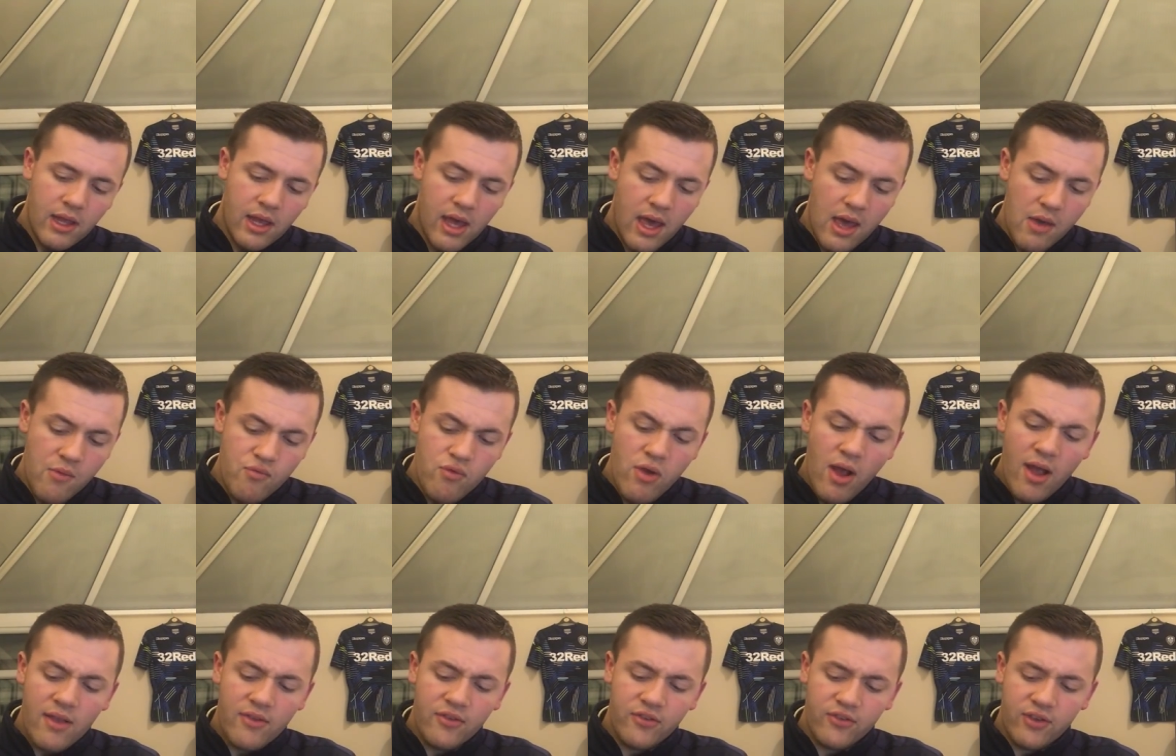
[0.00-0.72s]

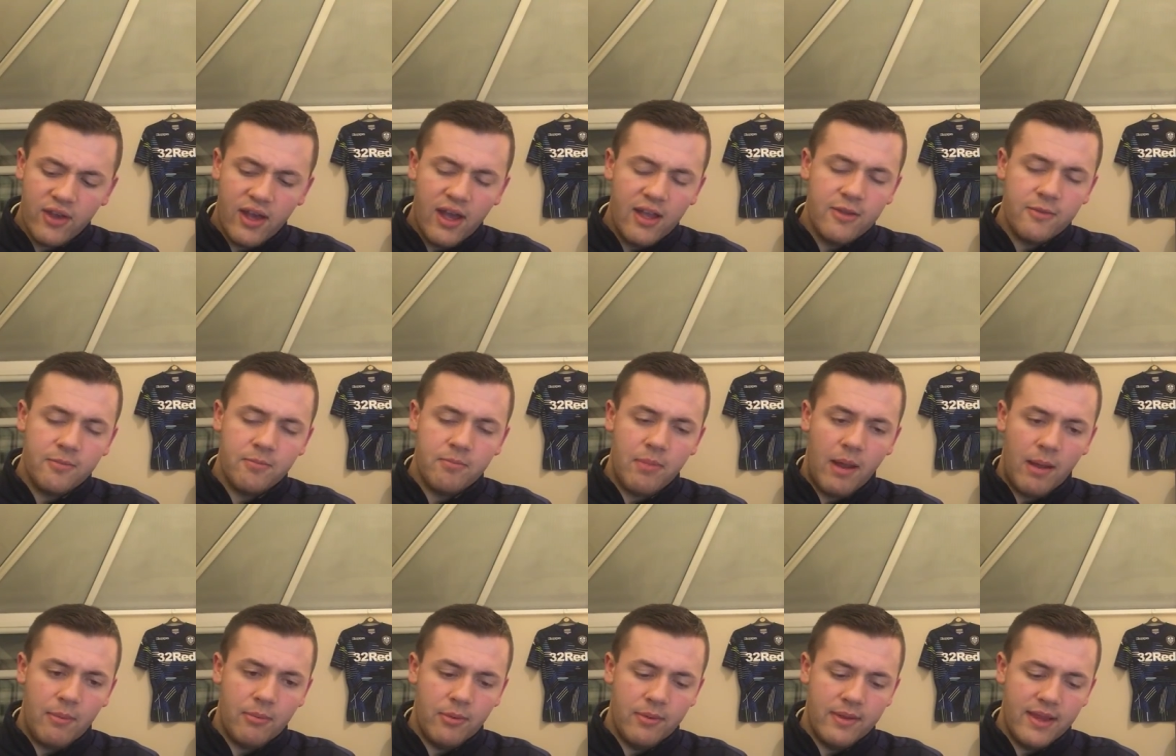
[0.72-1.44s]
Right-hand side,
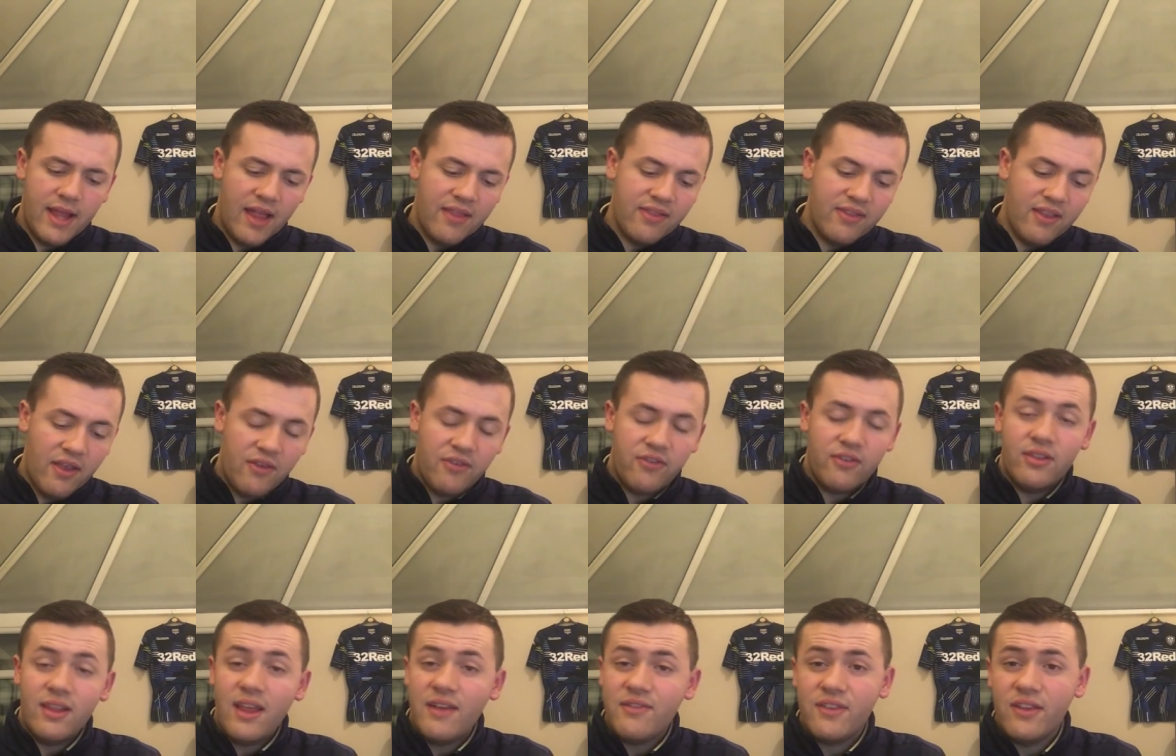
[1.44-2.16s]
Pablo
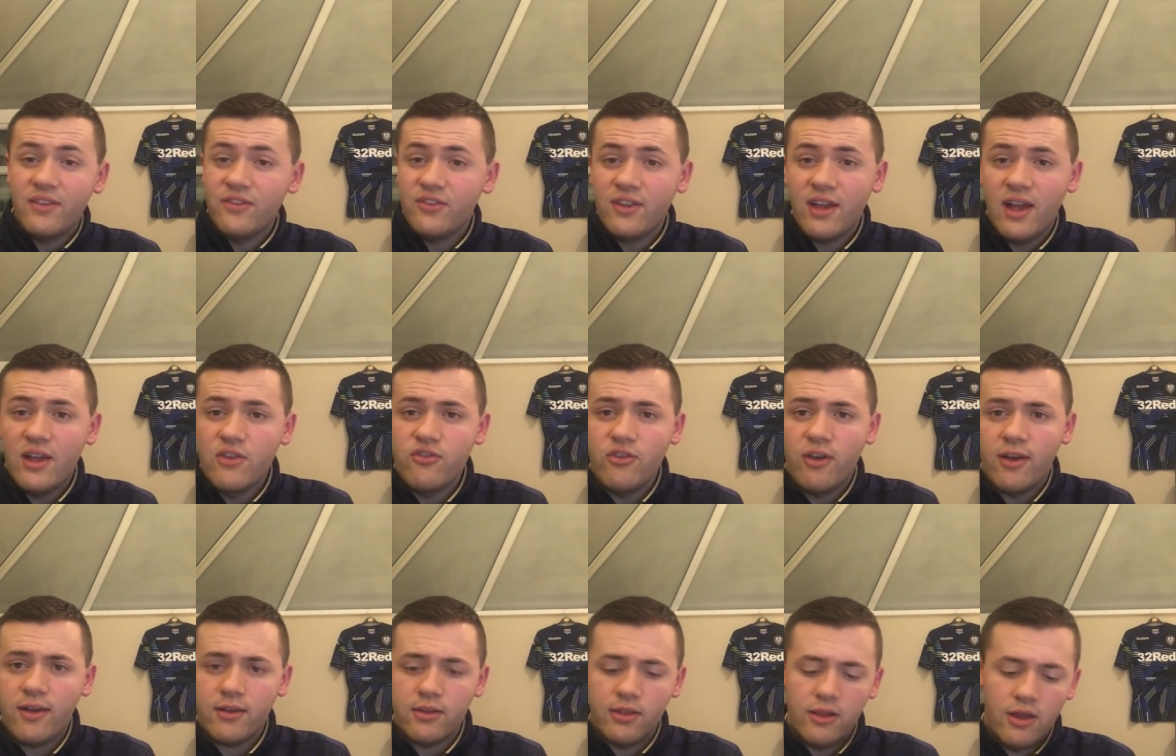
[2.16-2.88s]
Hernandez. Left-hand side,
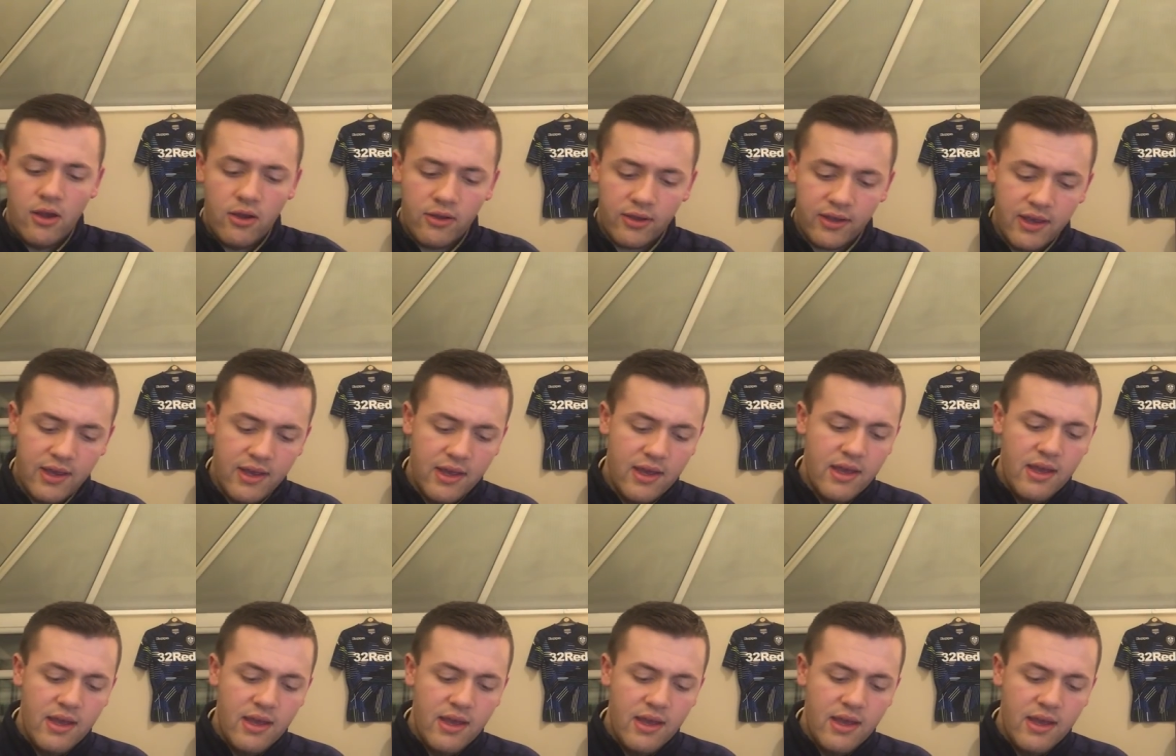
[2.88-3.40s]
Jack Clarke.